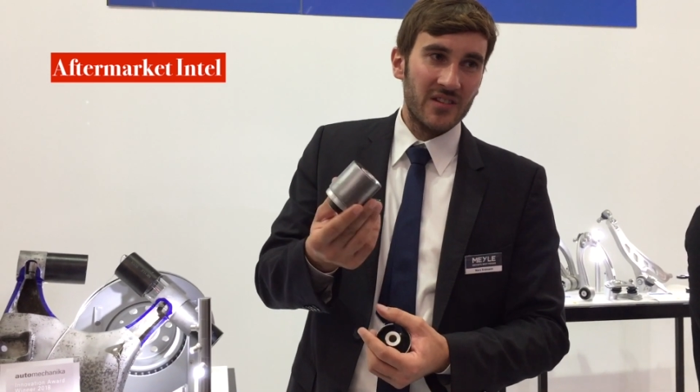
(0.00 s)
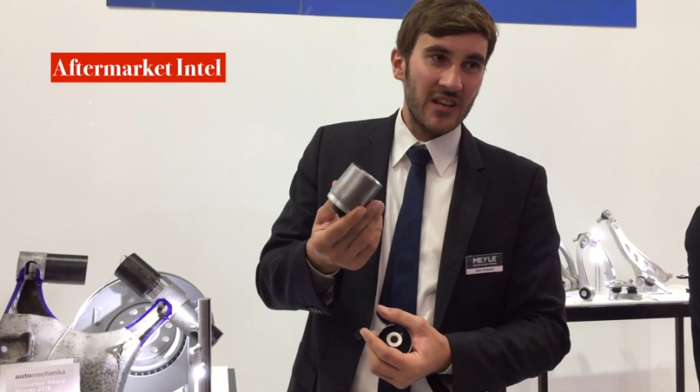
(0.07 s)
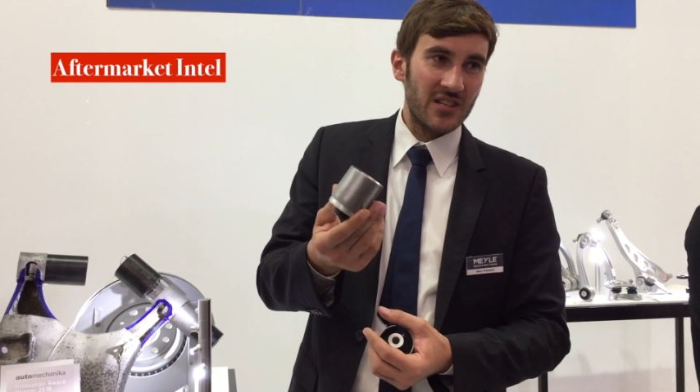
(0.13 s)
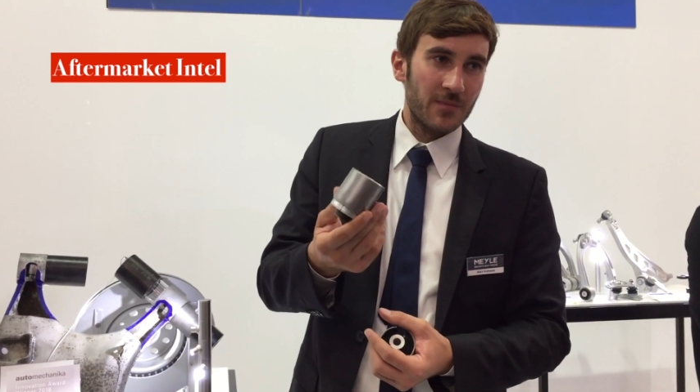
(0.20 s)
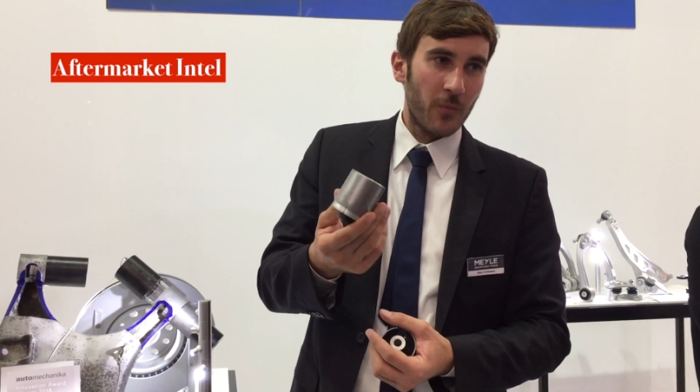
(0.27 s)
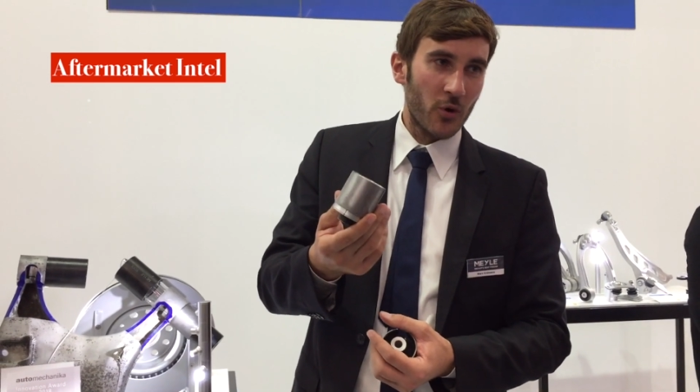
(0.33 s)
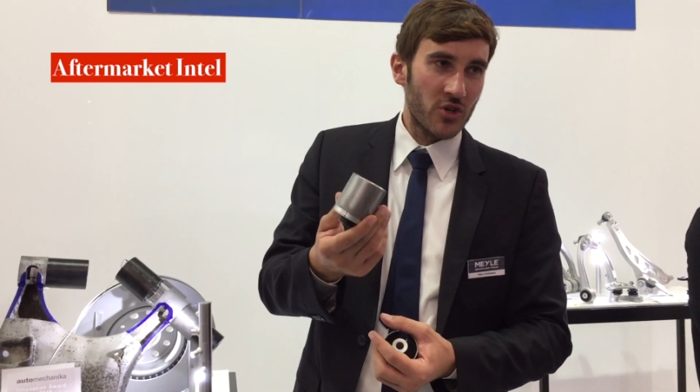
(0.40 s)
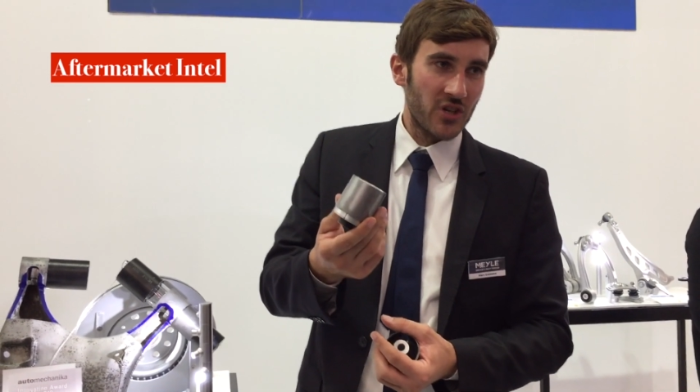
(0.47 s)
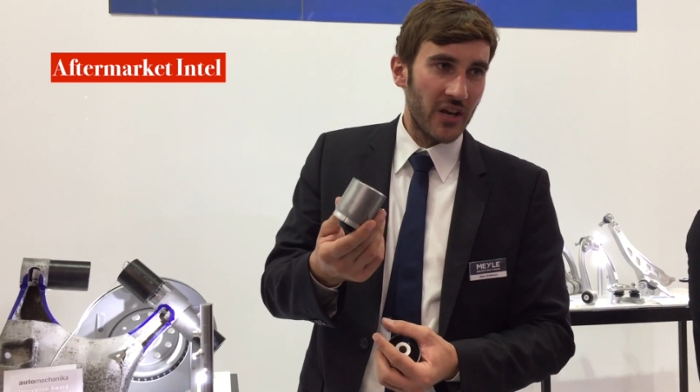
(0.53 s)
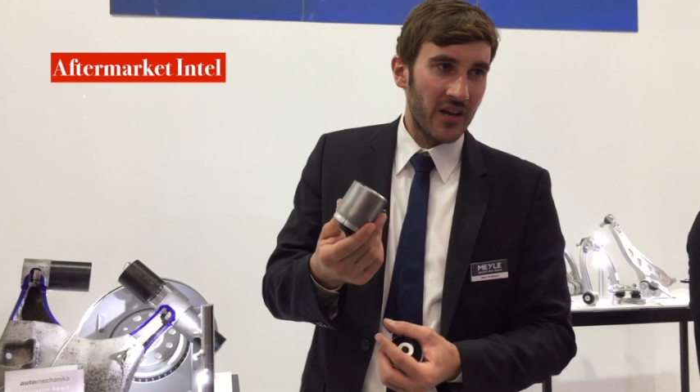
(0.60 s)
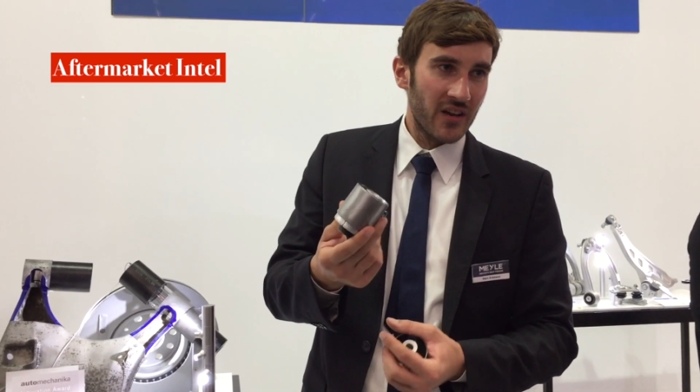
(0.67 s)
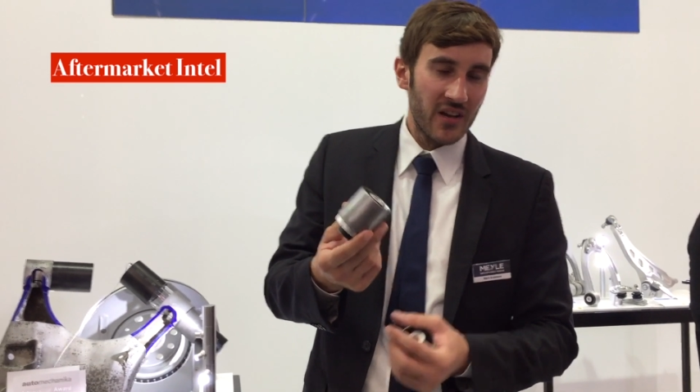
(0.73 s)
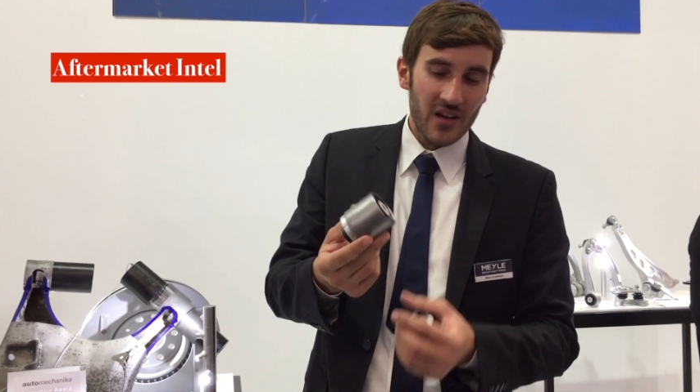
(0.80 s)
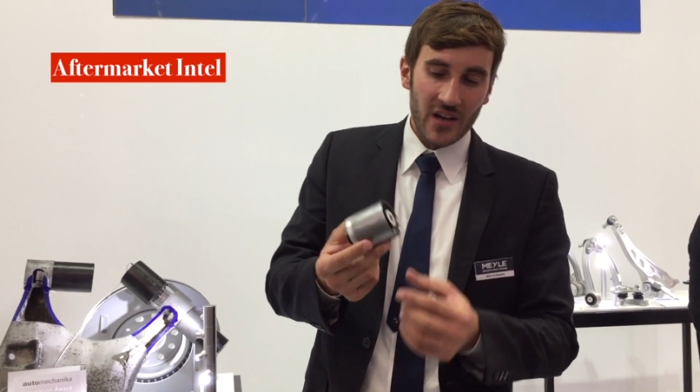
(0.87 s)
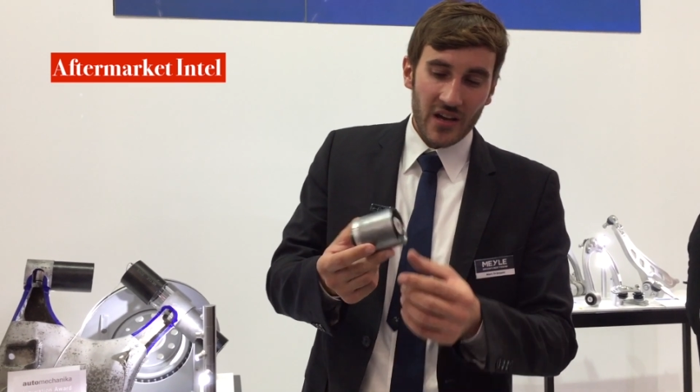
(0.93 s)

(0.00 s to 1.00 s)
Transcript: this bushing